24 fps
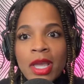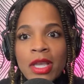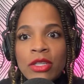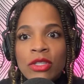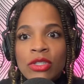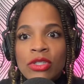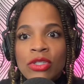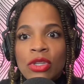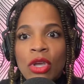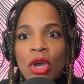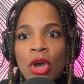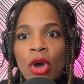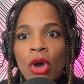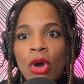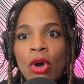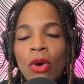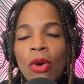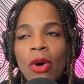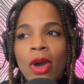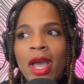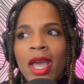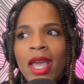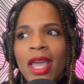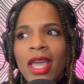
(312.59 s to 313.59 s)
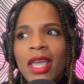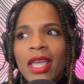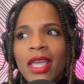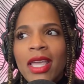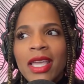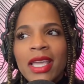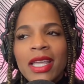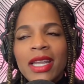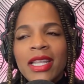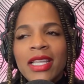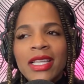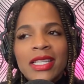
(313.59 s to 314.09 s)
So
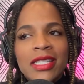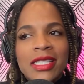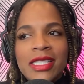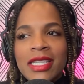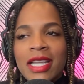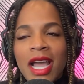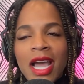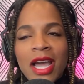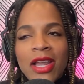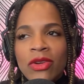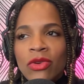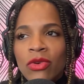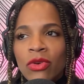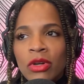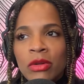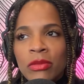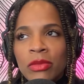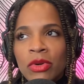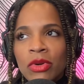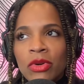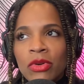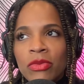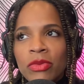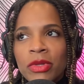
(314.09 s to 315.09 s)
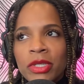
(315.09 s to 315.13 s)
it is not normal.